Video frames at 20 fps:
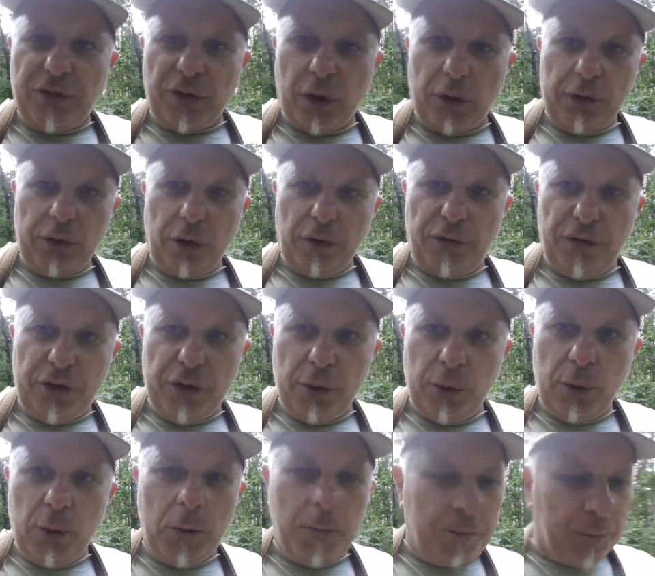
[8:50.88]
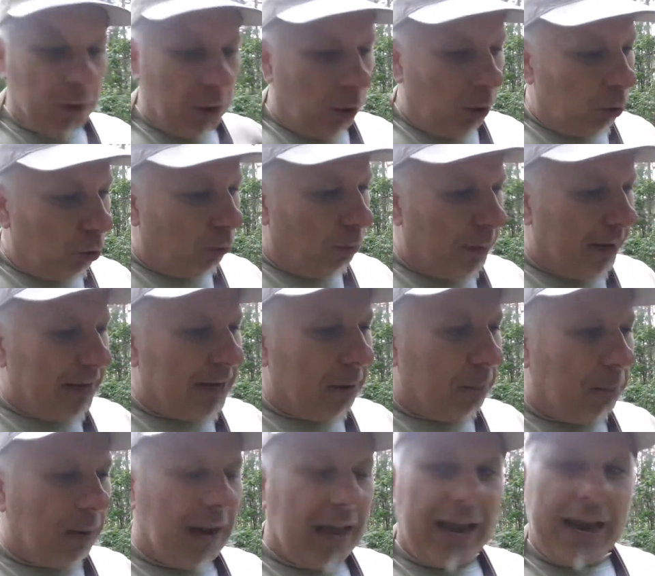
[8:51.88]
front of you, to make
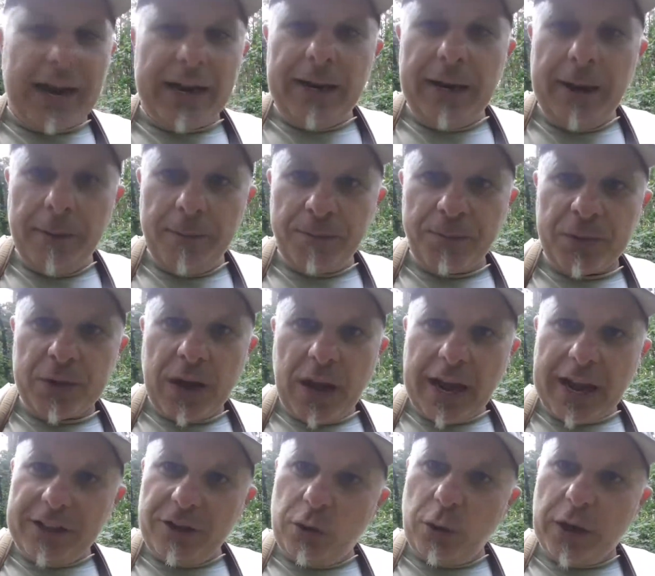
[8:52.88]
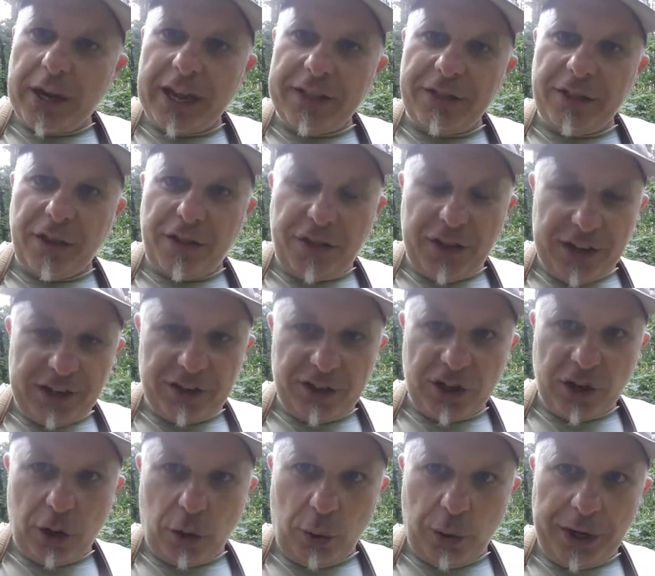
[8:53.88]
a plan and to get the things
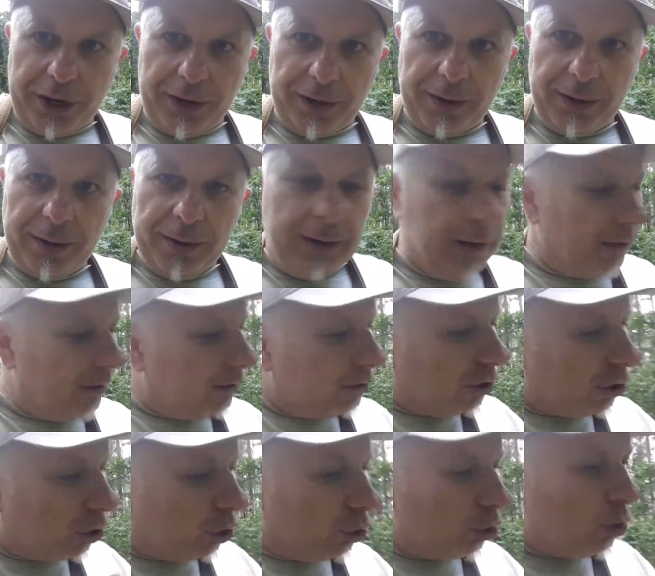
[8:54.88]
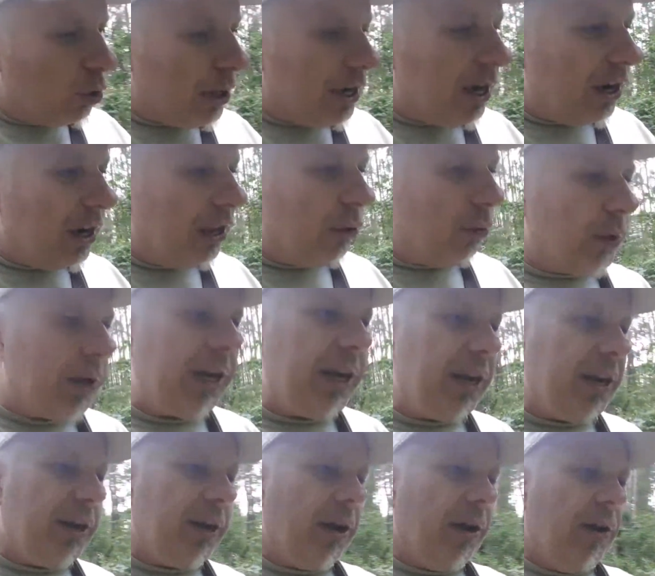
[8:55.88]
going. This is really,
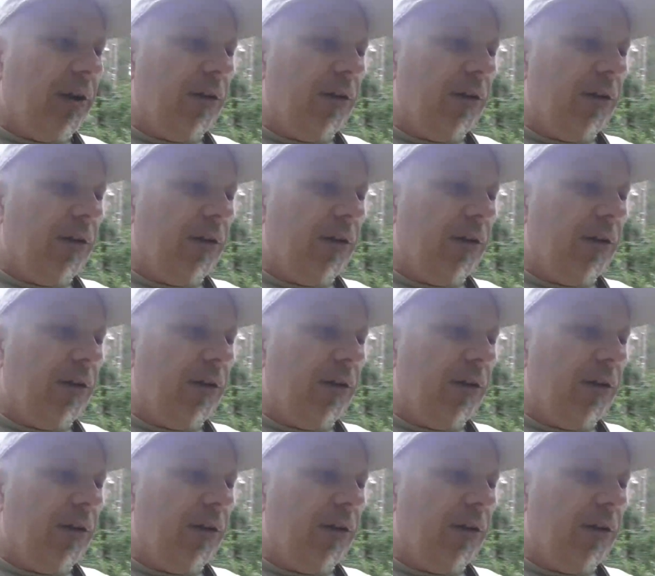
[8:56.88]
really